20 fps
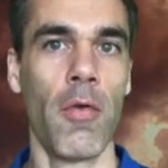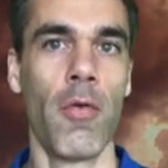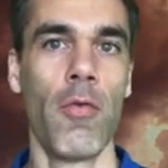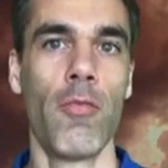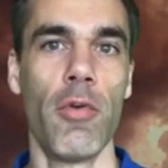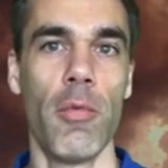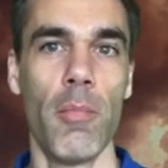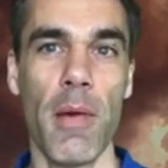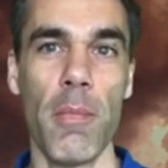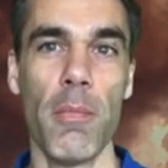
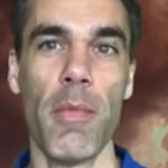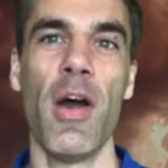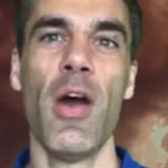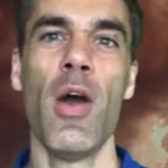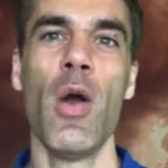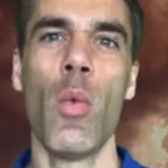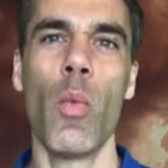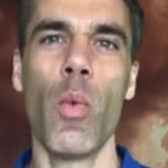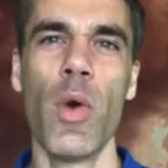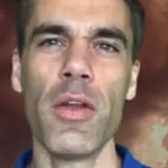Remember,
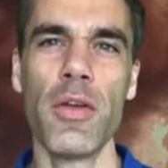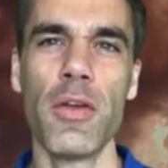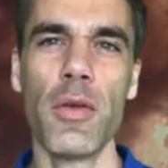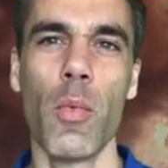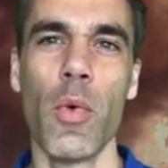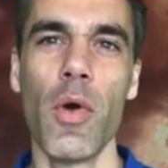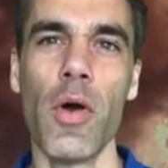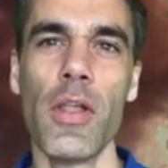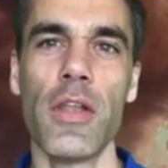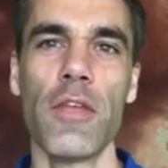when in the
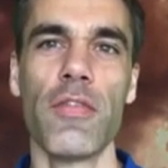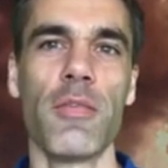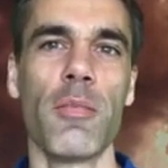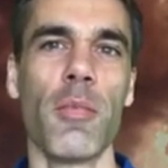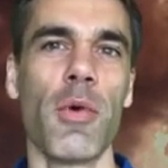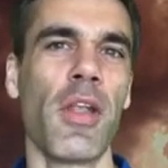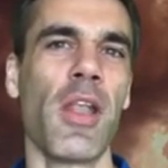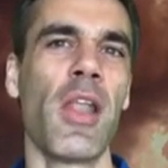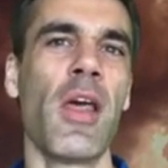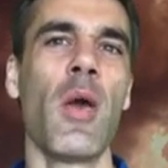world of the
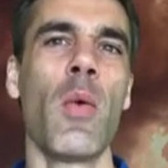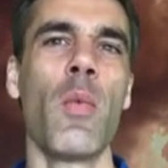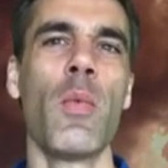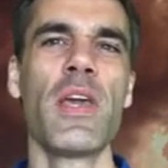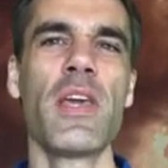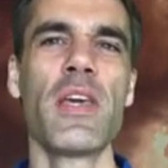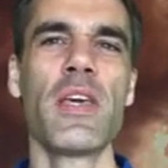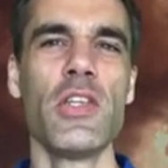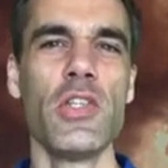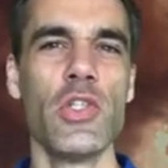model, we
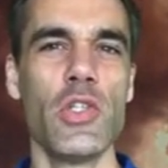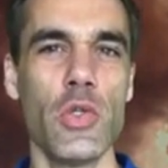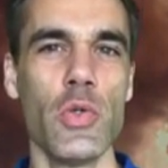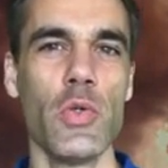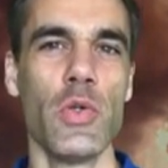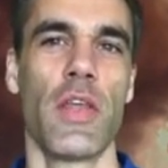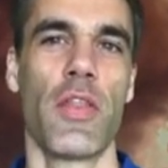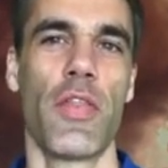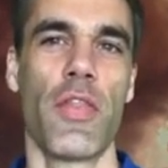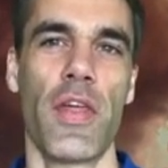can do
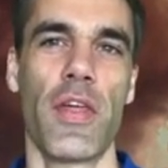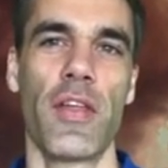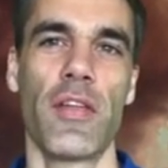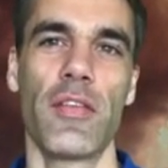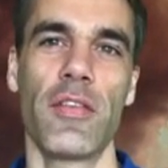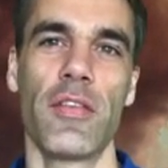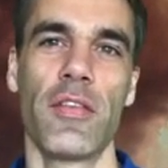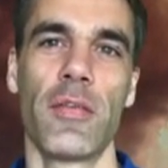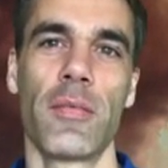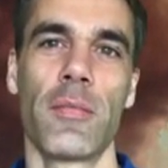these things.